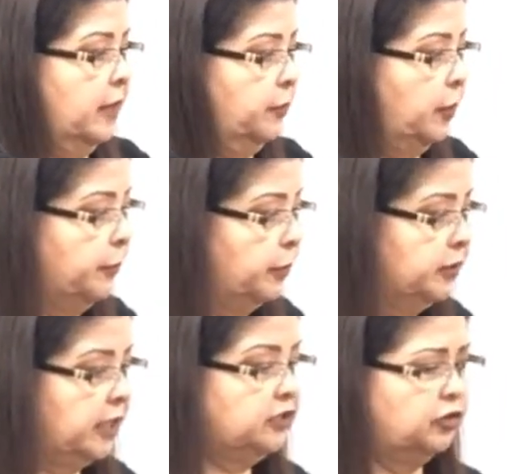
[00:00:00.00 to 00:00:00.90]
Now one
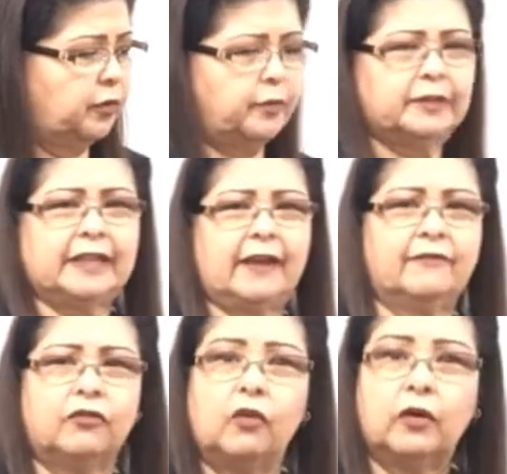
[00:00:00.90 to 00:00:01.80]
more section. What was
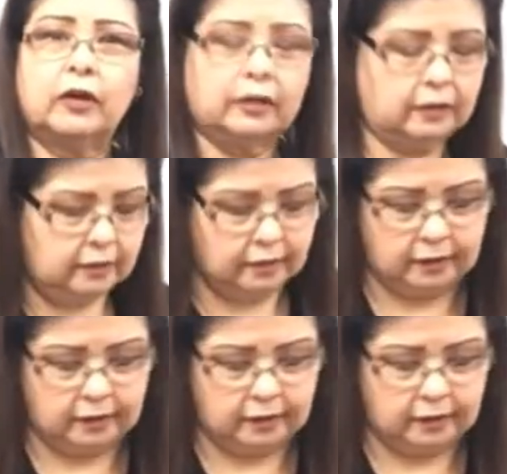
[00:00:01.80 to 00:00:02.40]
that for?